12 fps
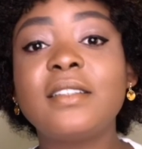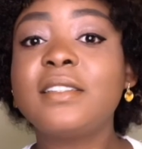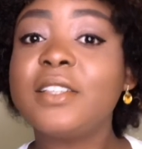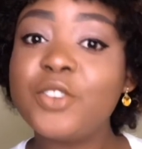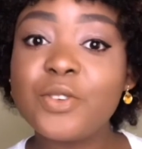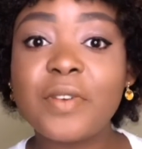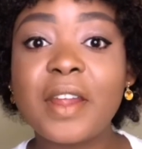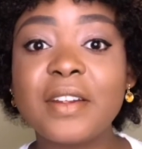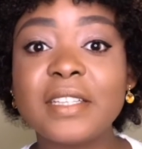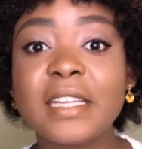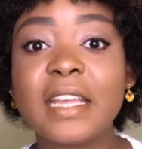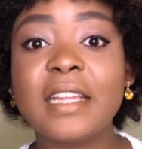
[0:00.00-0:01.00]
new
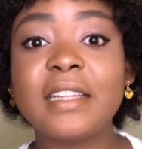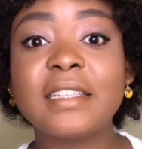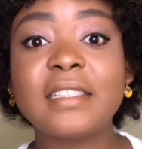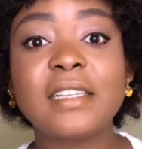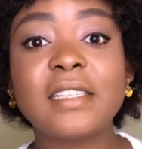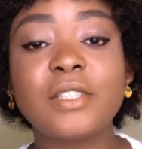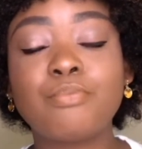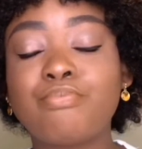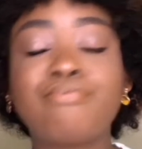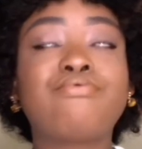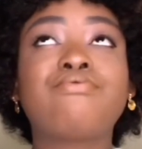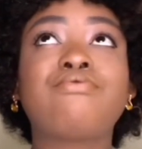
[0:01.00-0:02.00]
virus again that has
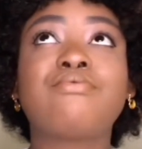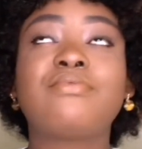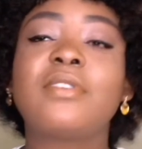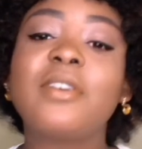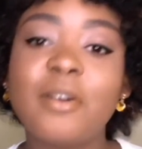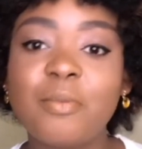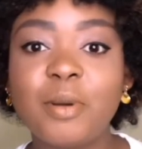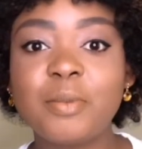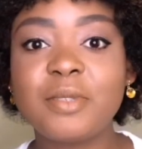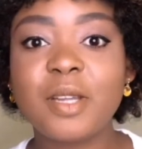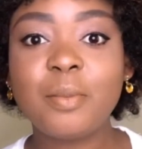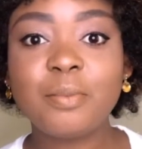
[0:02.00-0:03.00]

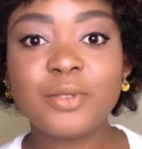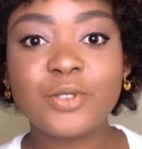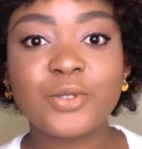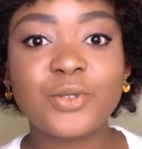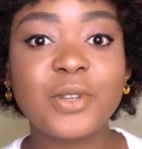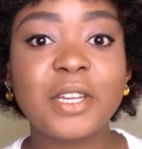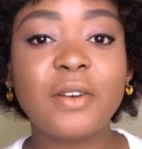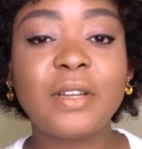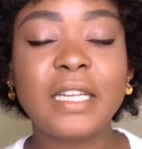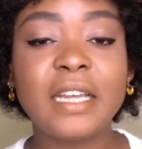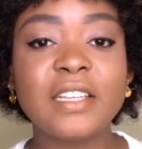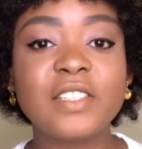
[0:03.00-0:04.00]
popped up to ruin our
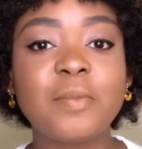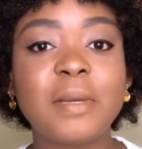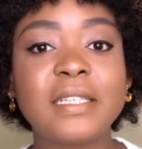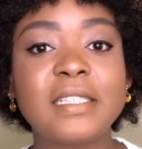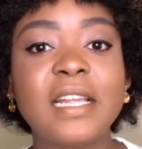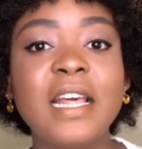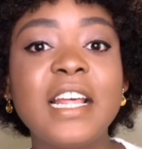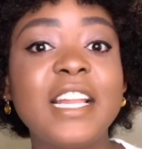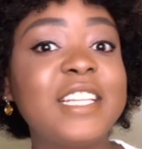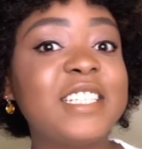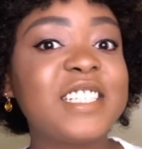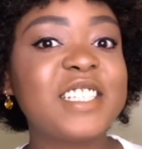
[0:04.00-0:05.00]
lives but
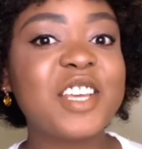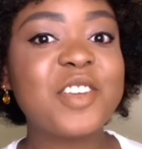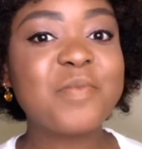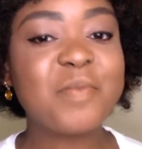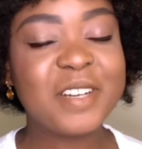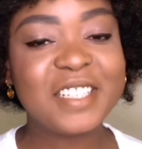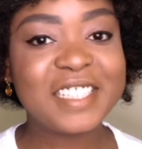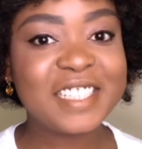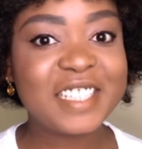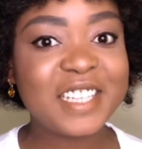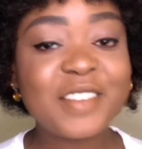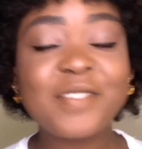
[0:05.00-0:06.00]
let's stay
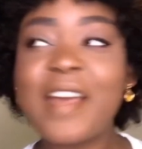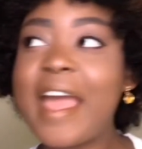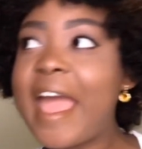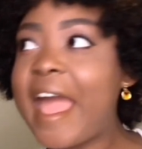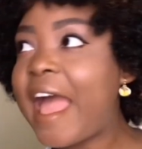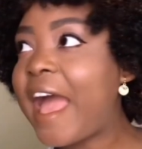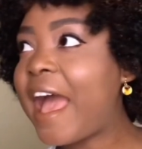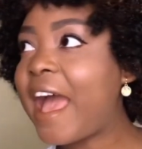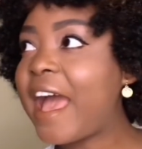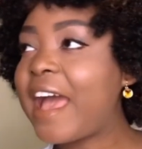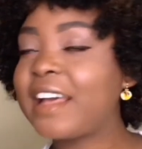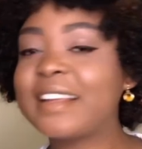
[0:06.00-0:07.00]
positive
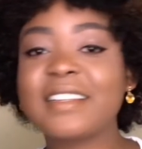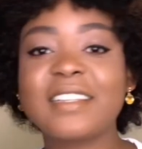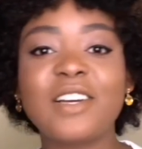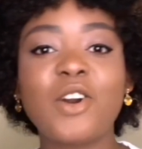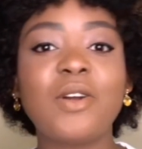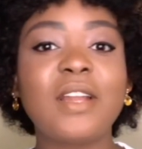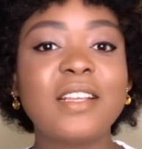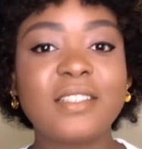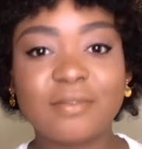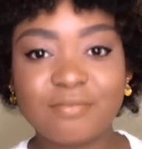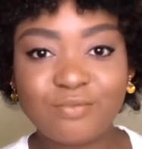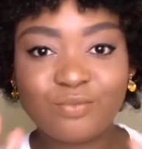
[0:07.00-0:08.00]
like
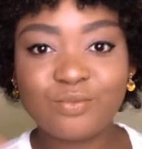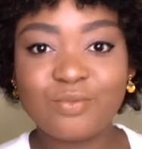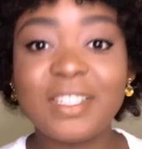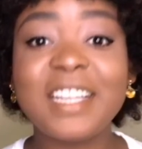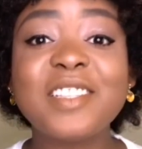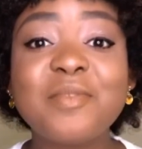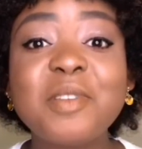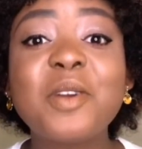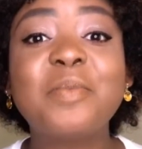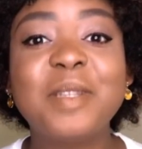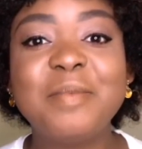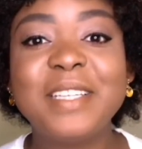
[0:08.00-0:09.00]
let's be
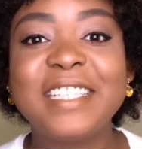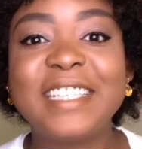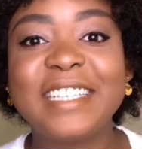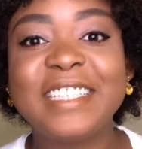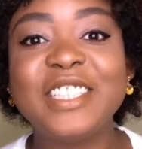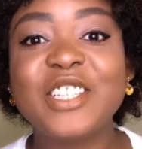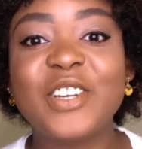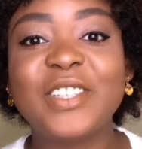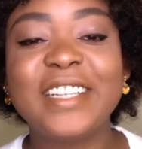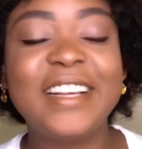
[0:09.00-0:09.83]
optimistic in short